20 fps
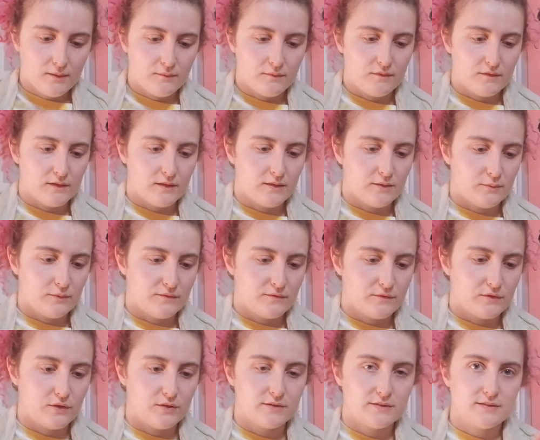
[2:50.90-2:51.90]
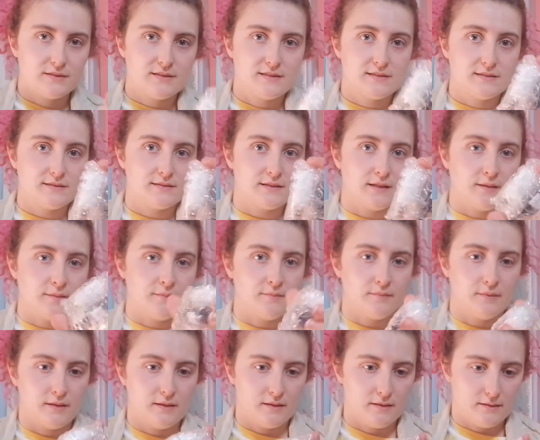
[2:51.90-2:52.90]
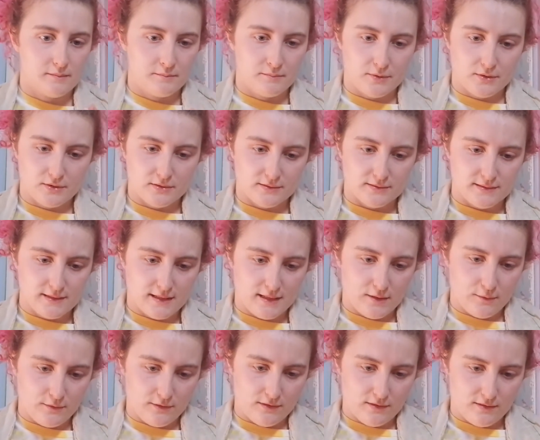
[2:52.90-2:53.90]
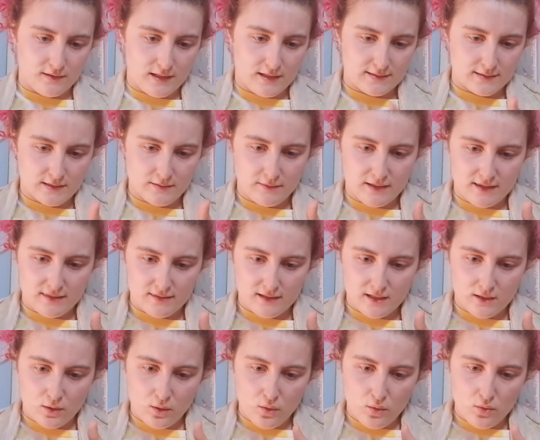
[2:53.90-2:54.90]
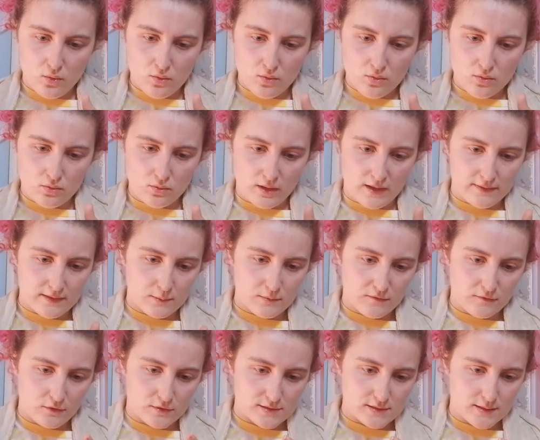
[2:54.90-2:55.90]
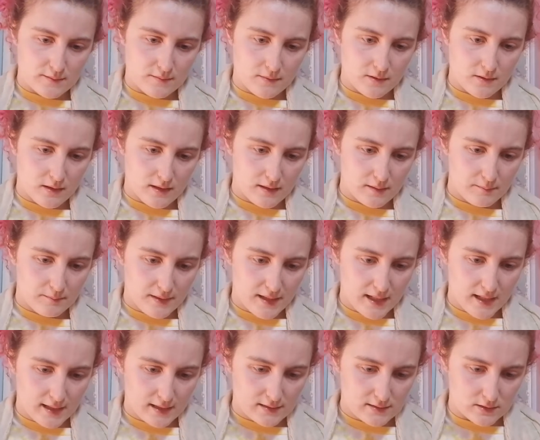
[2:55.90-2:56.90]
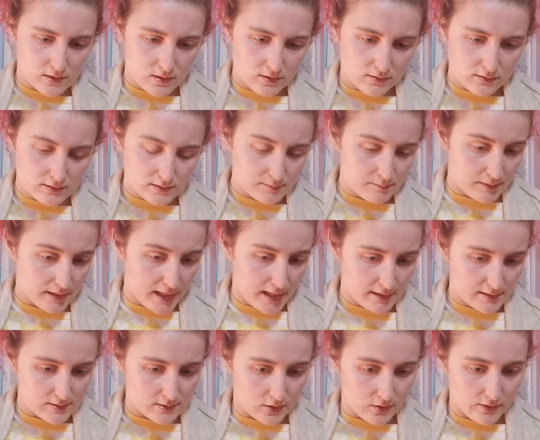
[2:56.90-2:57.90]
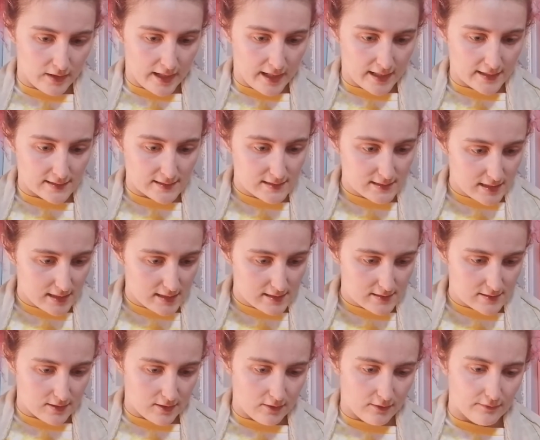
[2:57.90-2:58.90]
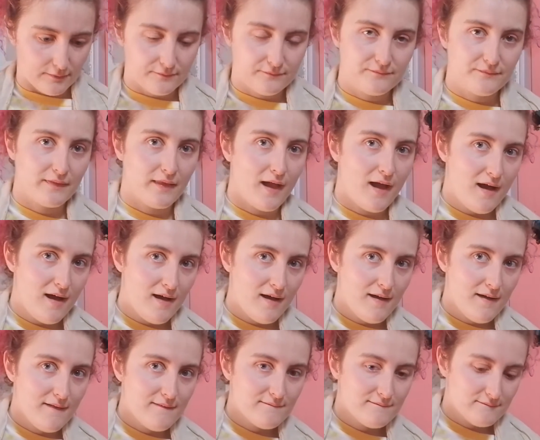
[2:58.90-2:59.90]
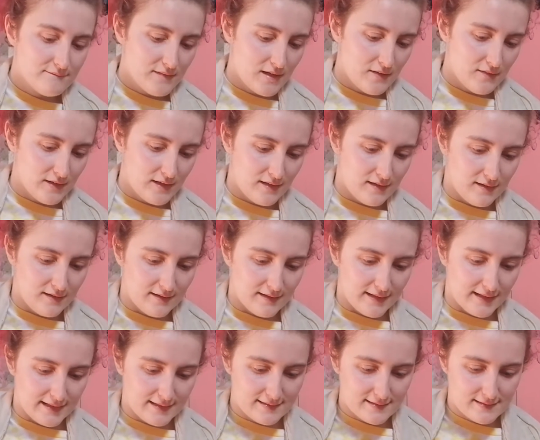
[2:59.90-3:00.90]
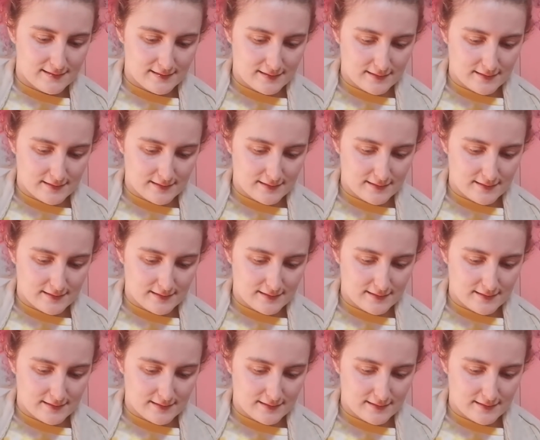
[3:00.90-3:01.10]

We've got some bottles here with things in them. I think we've got some pink salt, black salt, and sea salt. Very nice.